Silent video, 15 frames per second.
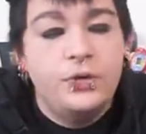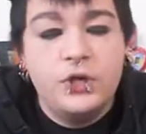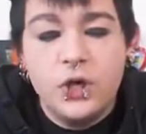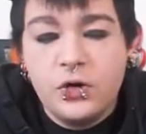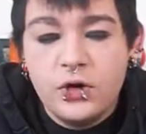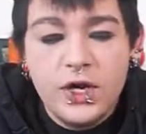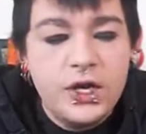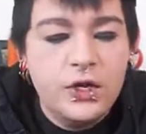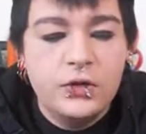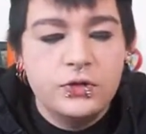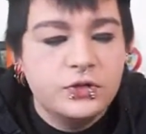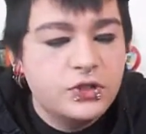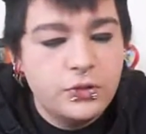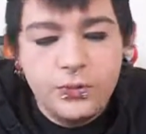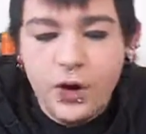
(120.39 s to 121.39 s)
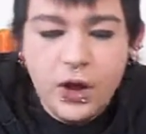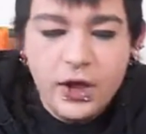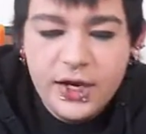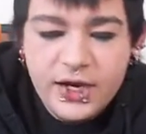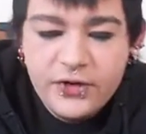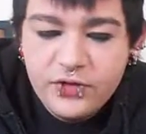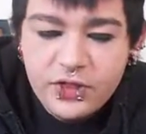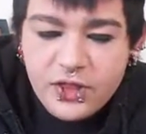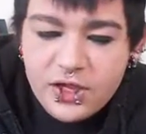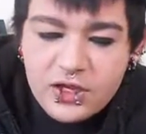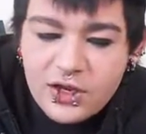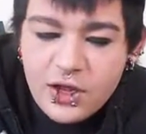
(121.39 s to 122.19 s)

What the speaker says: putting on her heels, her bra, and everything.